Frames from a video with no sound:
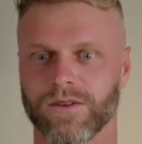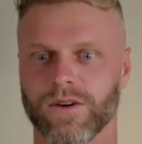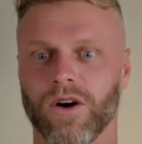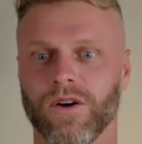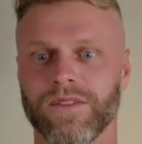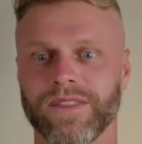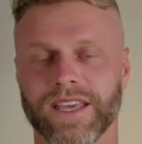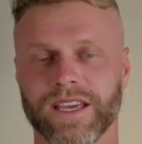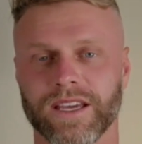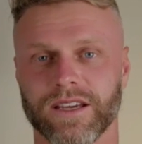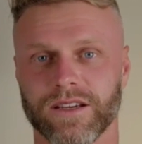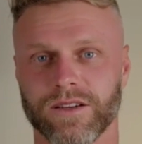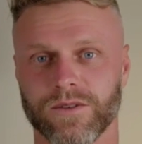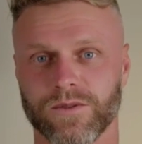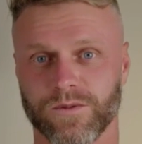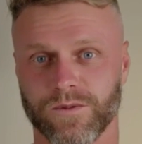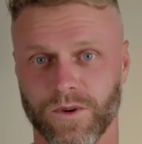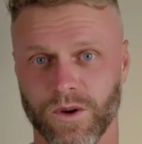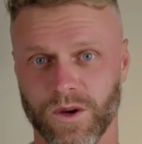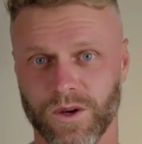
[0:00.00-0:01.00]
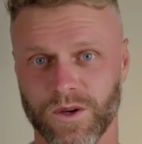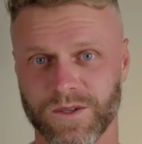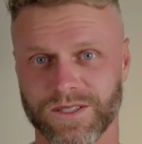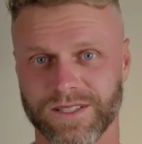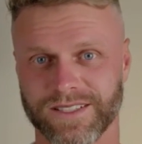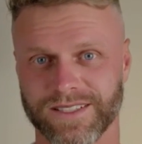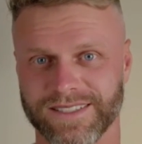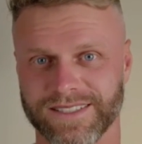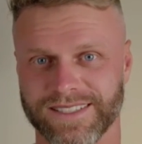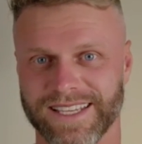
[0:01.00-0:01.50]
on their
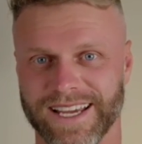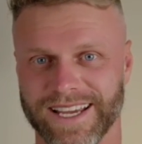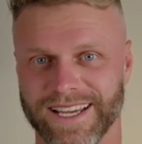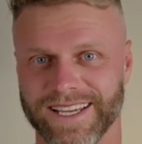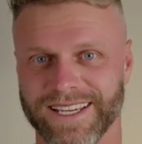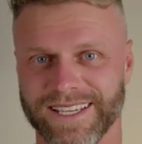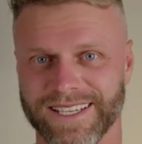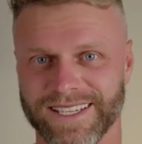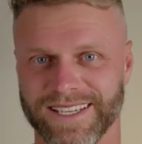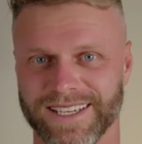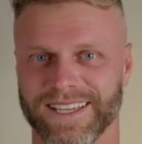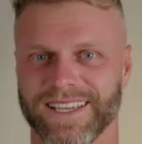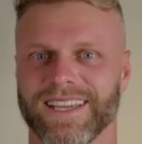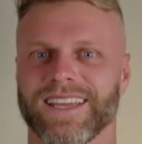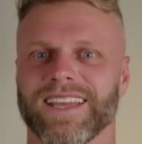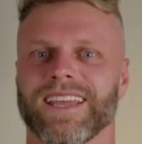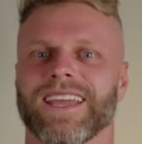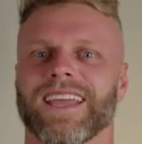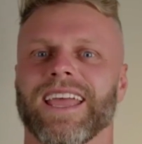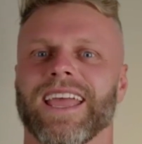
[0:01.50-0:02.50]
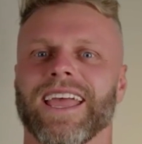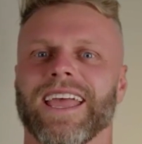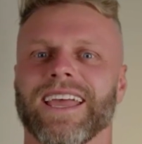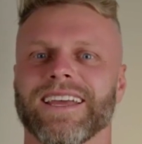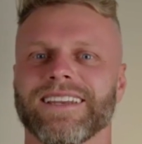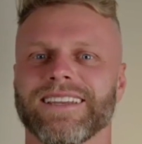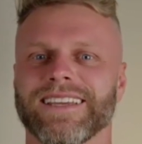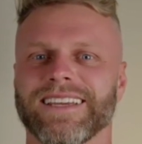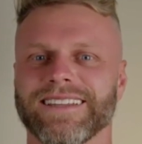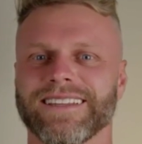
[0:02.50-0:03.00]
first day,
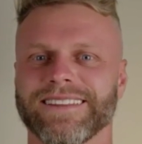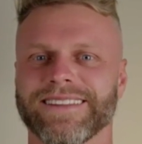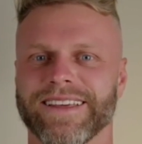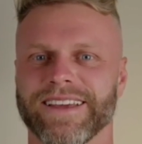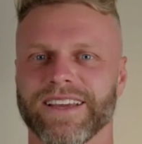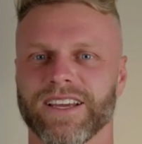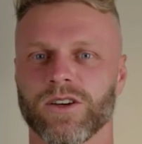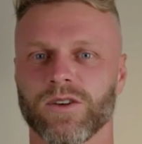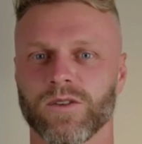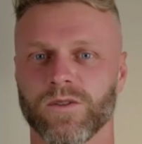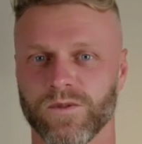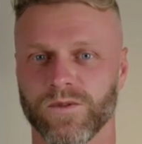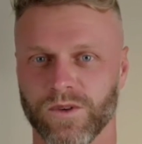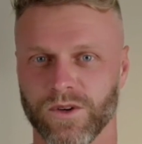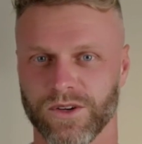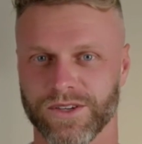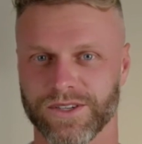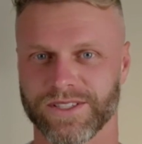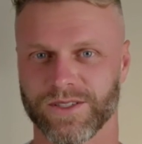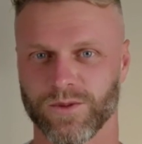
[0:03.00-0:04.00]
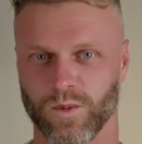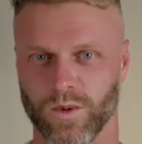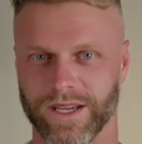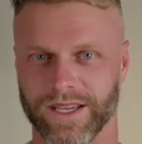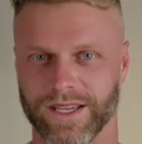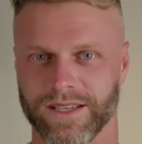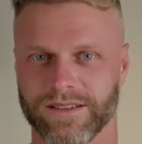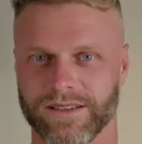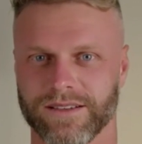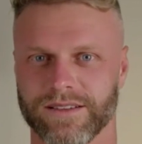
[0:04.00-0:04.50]
and in their first
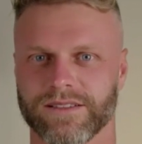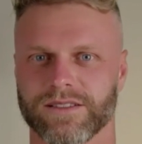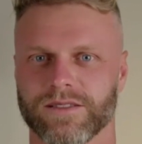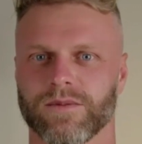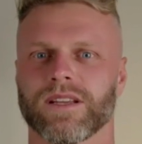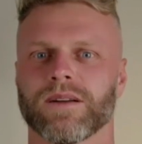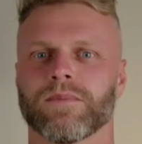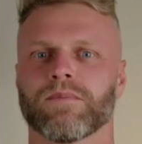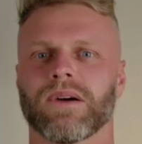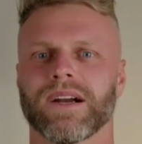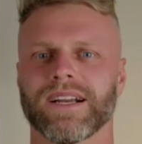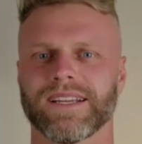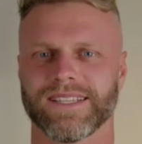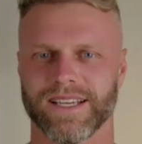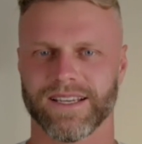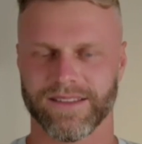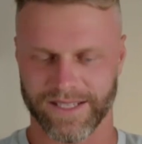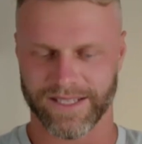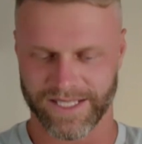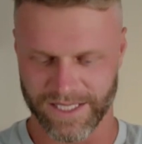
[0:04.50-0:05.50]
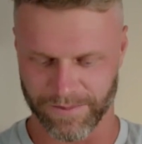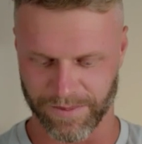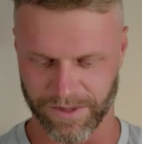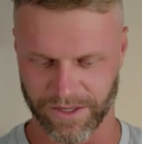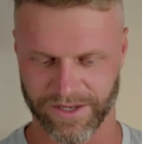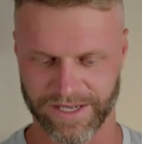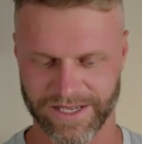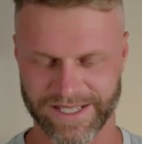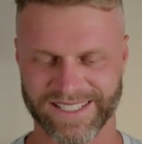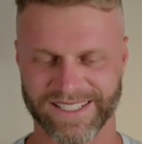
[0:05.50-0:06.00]
week. So we're going to break down the
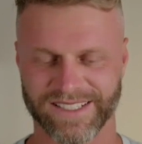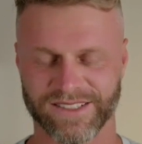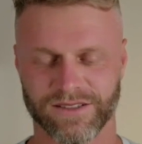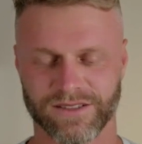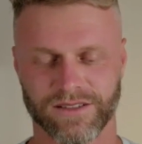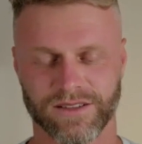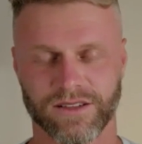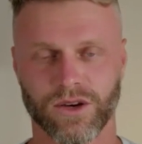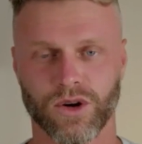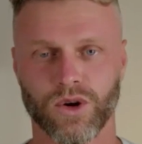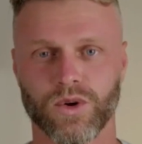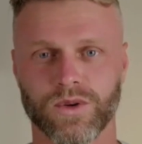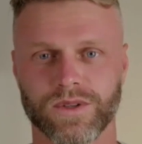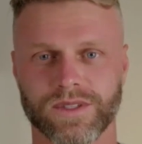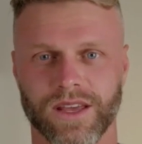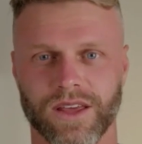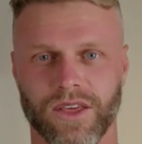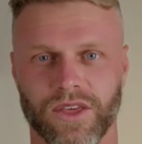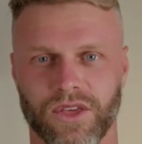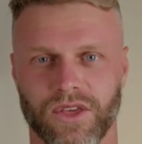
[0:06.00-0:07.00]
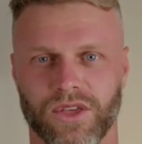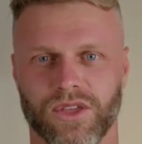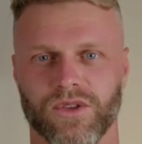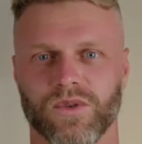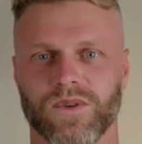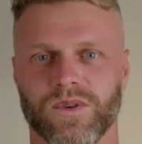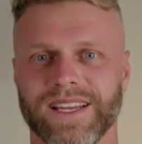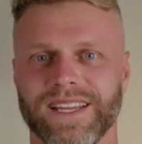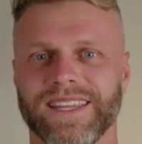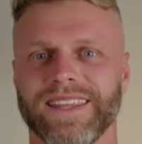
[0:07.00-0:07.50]
experience into those
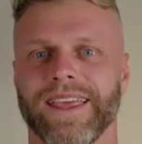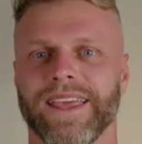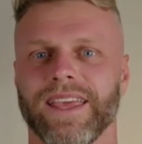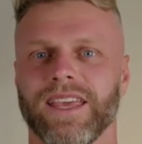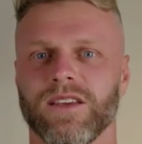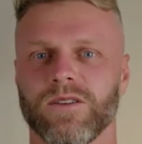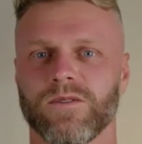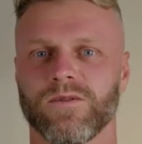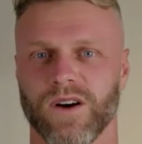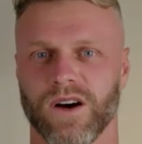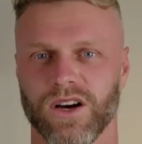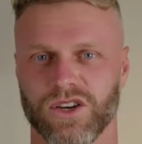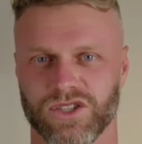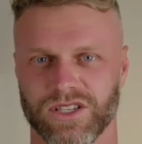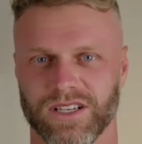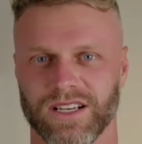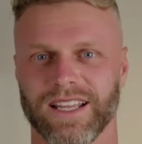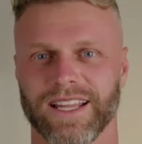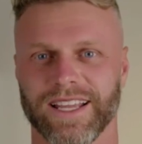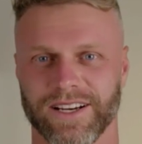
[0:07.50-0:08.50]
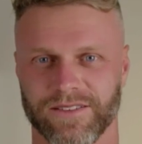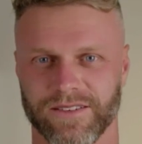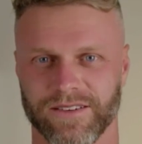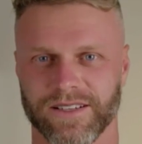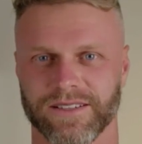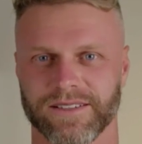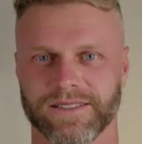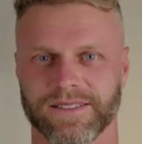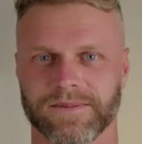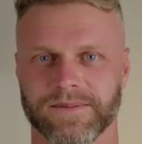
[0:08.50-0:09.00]
3 key functional
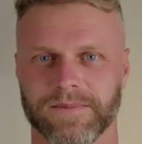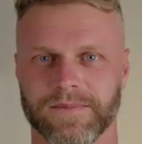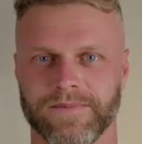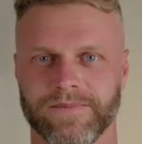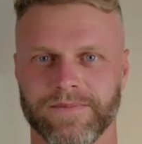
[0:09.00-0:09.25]
areas.